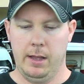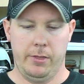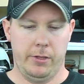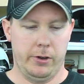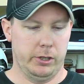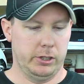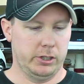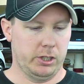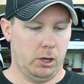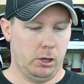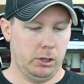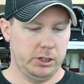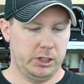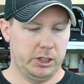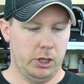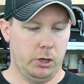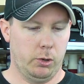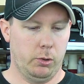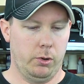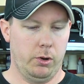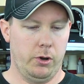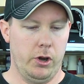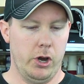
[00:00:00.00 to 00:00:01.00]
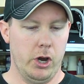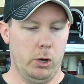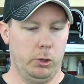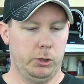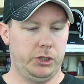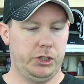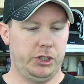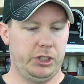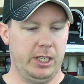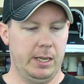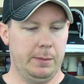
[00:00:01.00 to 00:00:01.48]
There's also no
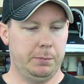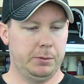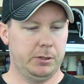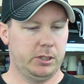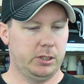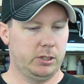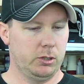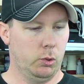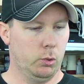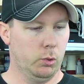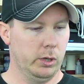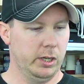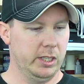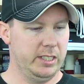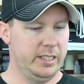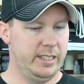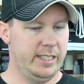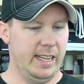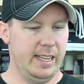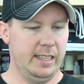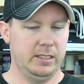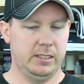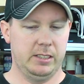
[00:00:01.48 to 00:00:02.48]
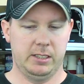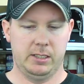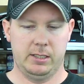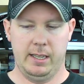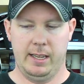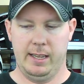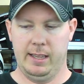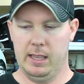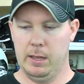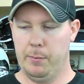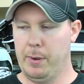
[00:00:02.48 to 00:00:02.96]
chips or dents
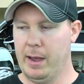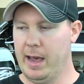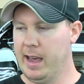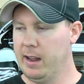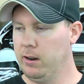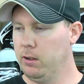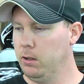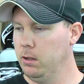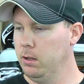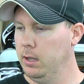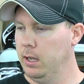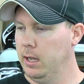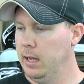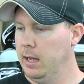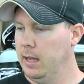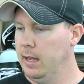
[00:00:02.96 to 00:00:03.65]
in the paddle.